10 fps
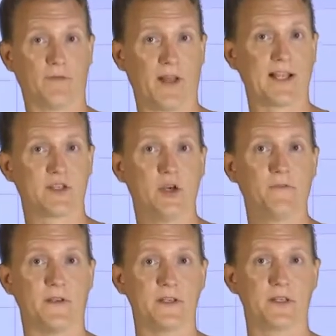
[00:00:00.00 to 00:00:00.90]
or flat
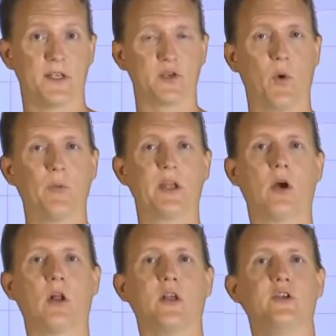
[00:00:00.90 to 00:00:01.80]
surface is what we
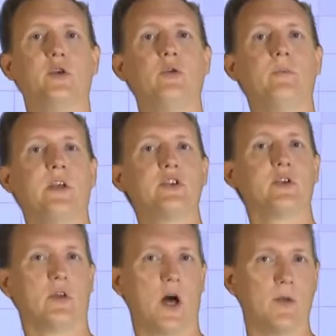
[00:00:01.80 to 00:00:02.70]
call a
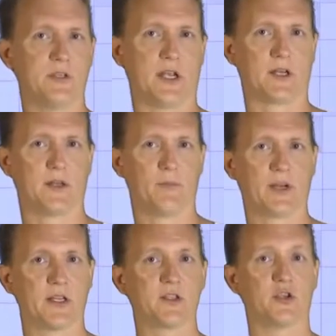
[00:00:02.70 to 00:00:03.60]
two-dimensional object
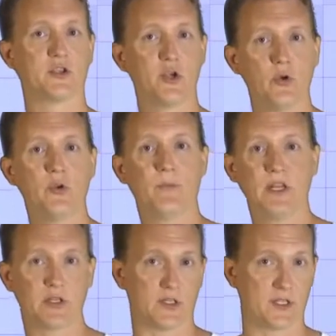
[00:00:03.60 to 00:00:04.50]
because there's 2
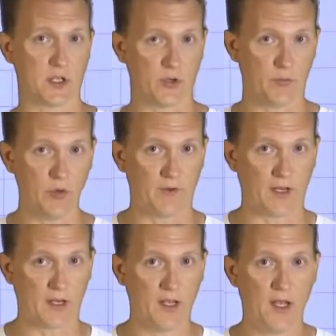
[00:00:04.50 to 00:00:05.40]
dimensions that you can move in.
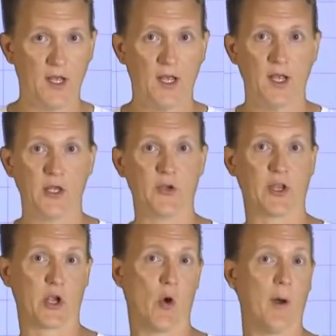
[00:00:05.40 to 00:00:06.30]
You
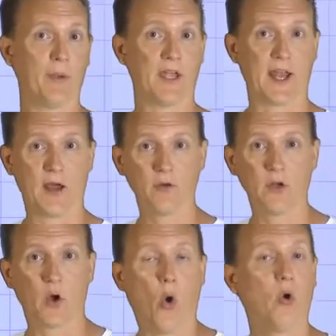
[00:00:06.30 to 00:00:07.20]
can go up and
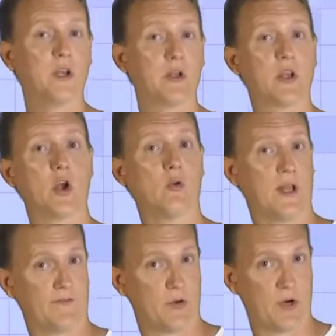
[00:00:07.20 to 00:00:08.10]
down, or you can go
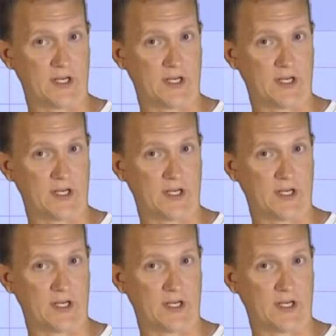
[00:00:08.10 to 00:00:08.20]
left and